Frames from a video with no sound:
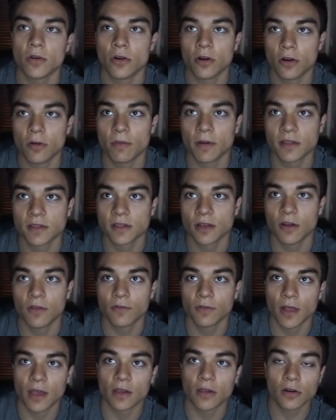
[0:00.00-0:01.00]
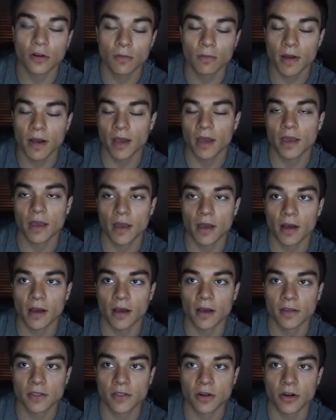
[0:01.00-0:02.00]
hurt myself, like hurt my,
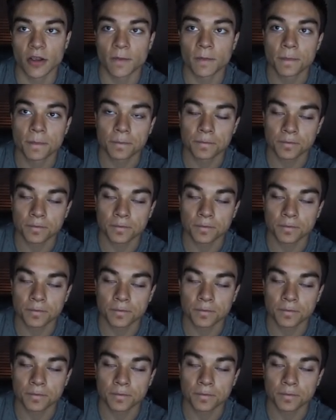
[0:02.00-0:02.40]
uh, sorry,